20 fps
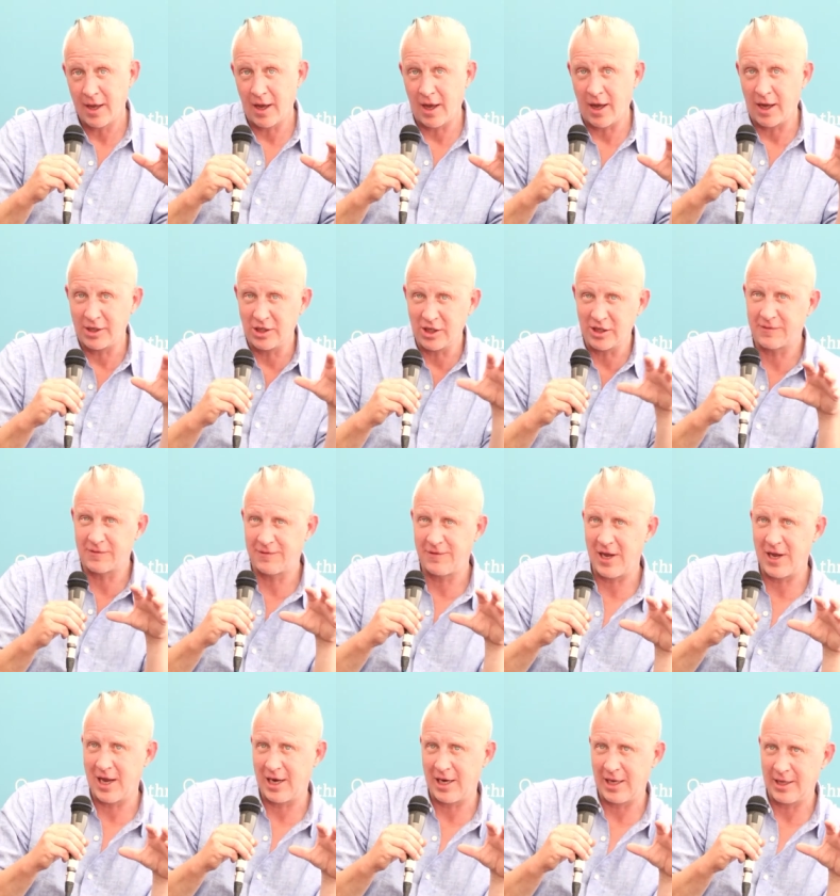I just
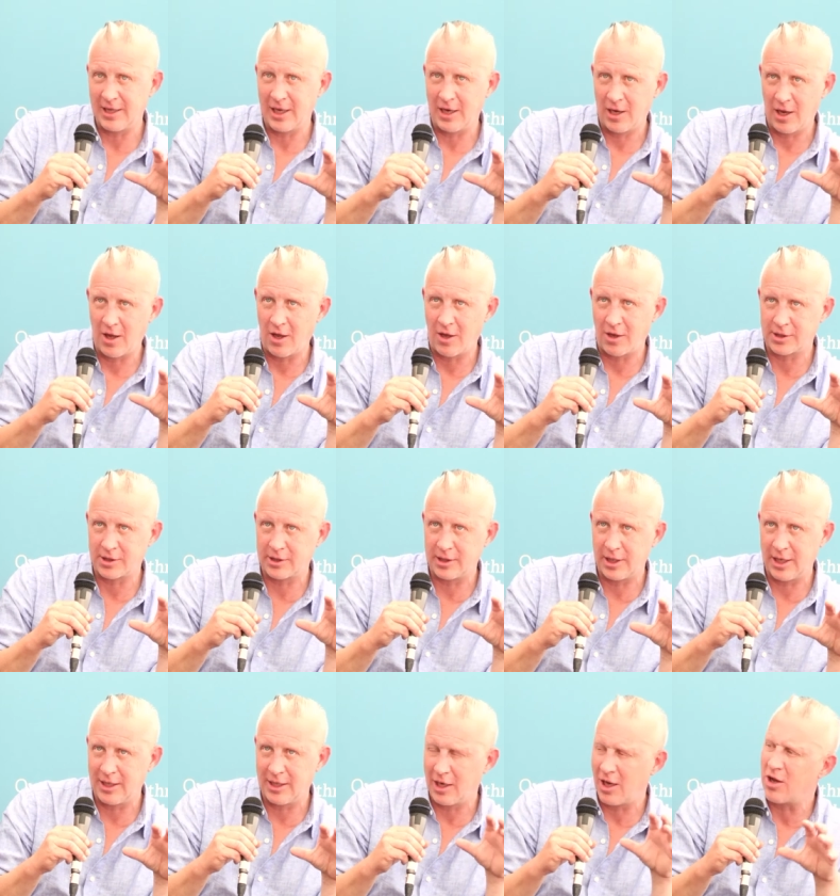feel in the
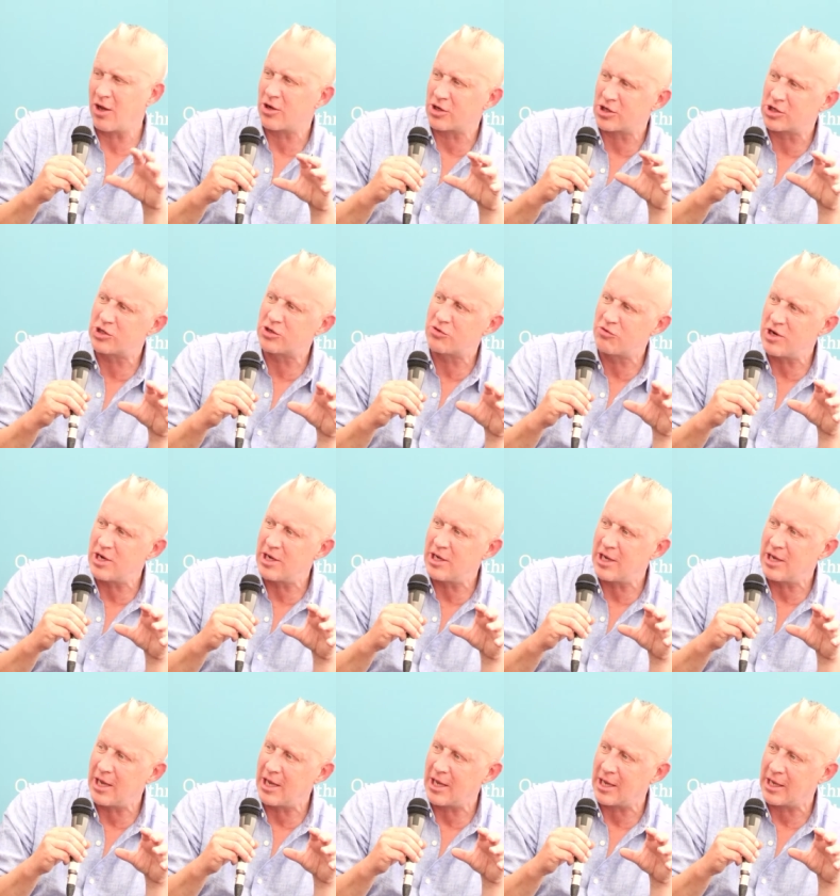last 3
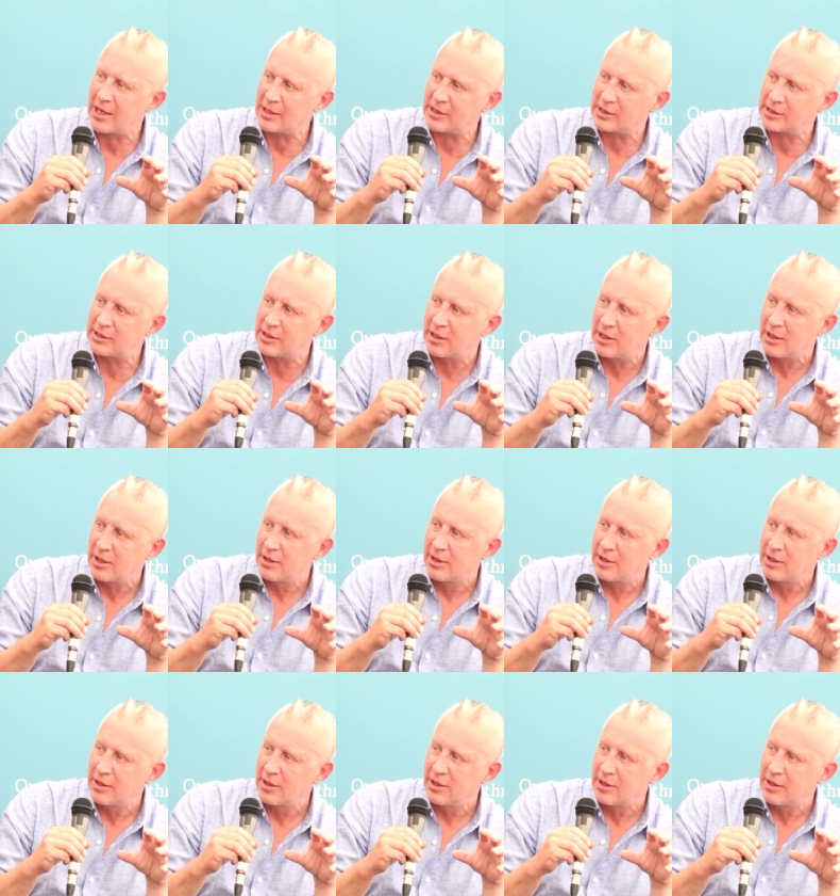years,